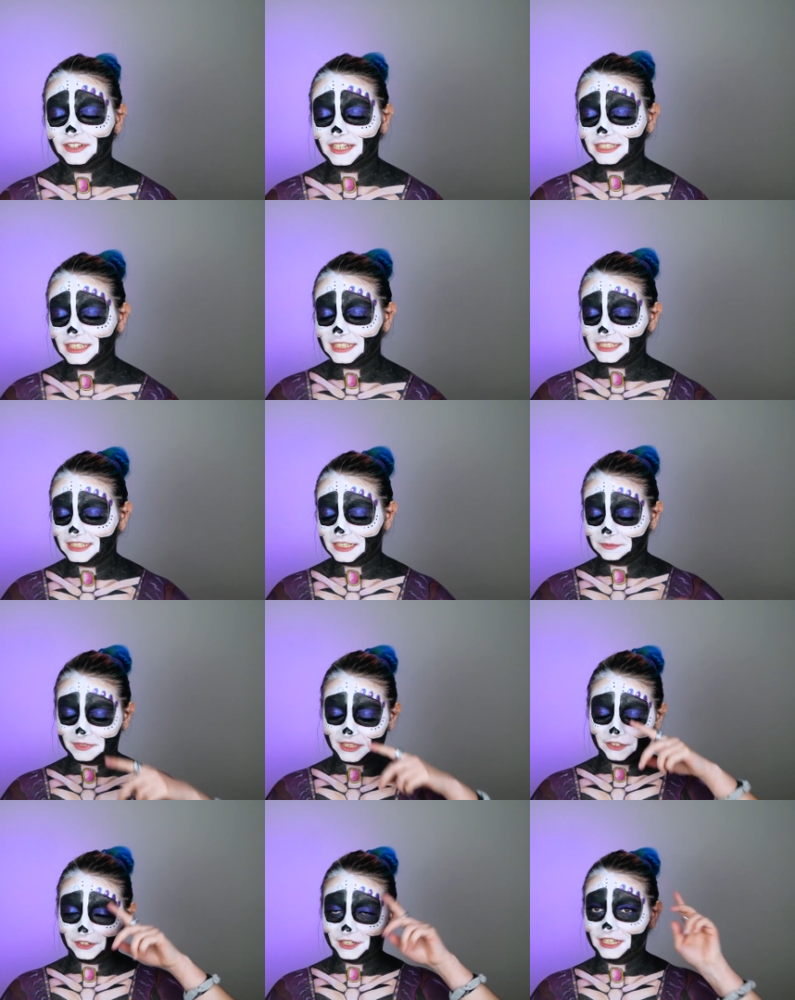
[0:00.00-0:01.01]
added some
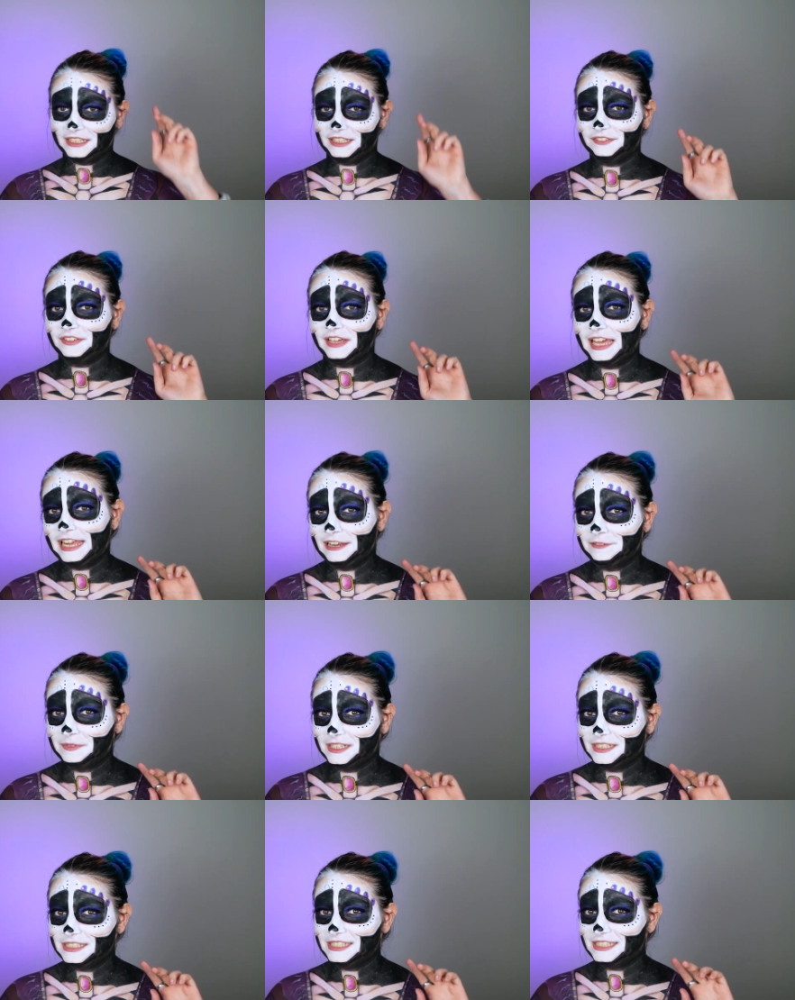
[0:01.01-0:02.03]
decorative
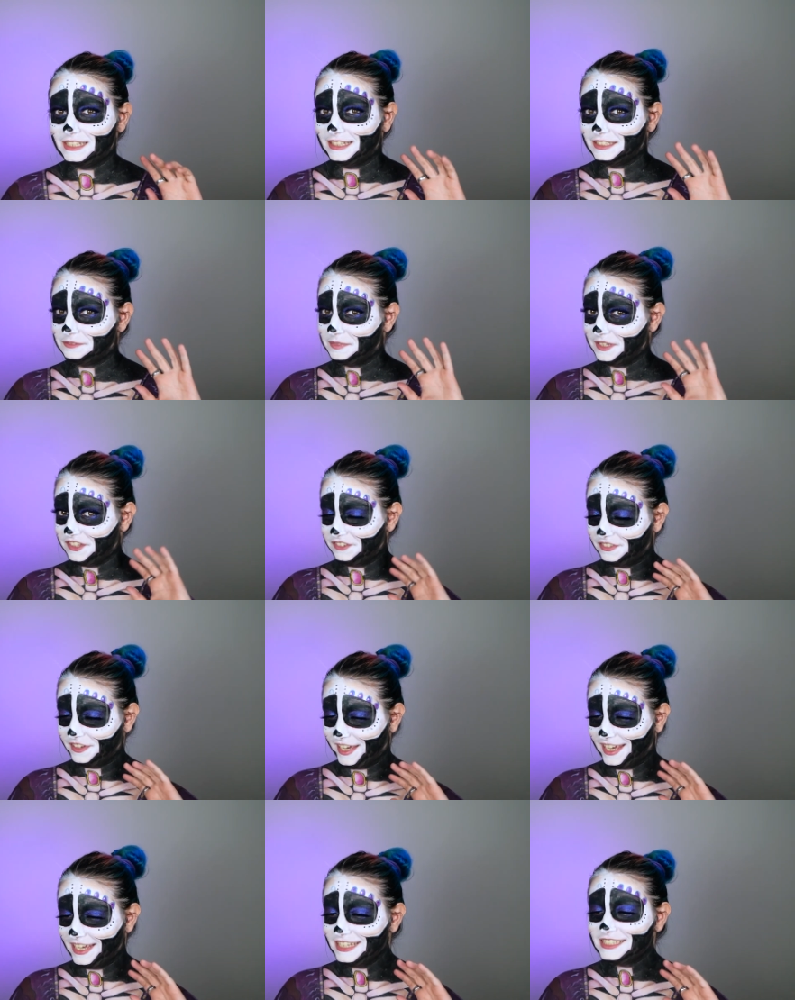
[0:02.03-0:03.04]
elements at my
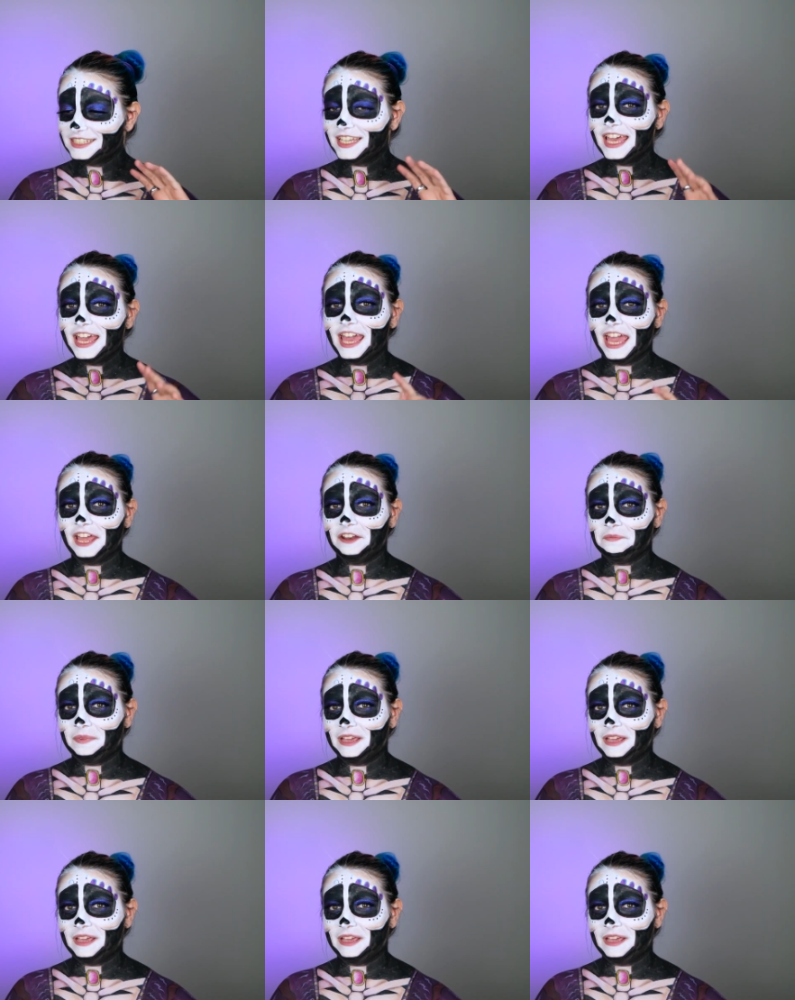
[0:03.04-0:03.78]
face, and